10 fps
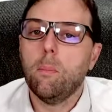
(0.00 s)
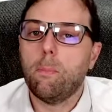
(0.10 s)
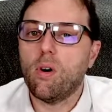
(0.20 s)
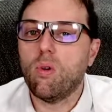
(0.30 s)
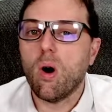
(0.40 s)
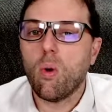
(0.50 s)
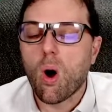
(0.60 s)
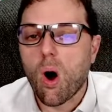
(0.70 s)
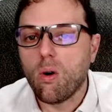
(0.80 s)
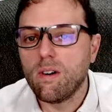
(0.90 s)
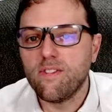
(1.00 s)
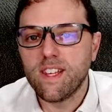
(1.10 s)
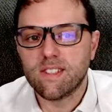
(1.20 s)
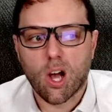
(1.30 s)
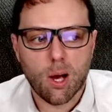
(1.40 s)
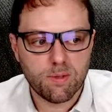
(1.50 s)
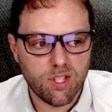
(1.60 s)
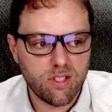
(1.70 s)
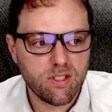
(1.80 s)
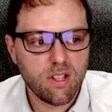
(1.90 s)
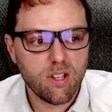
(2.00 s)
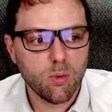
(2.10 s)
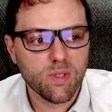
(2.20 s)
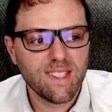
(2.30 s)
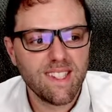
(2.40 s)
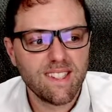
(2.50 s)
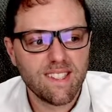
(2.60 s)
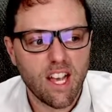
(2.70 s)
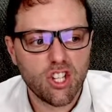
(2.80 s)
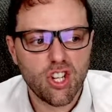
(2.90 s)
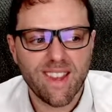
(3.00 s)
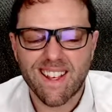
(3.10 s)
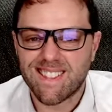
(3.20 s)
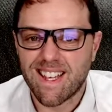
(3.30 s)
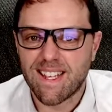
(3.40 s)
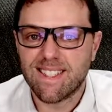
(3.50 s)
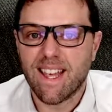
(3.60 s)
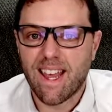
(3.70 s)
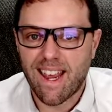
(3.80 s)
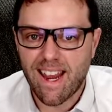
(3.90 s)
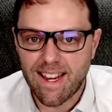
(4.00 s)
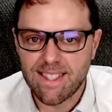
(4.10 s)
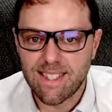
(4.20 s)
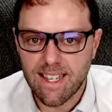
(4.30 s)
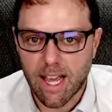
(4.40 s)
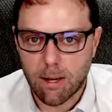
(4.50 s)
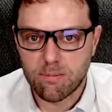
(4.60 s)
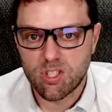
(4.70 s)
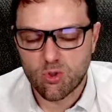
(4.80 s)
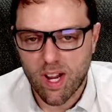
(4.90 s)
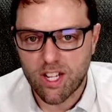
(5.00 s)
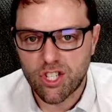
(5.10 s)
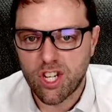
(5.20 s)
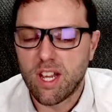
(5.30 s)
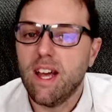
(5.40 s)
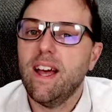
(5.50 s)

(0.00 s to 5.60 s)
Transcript: Below all of these options, you will see a section that says A T M Strategy.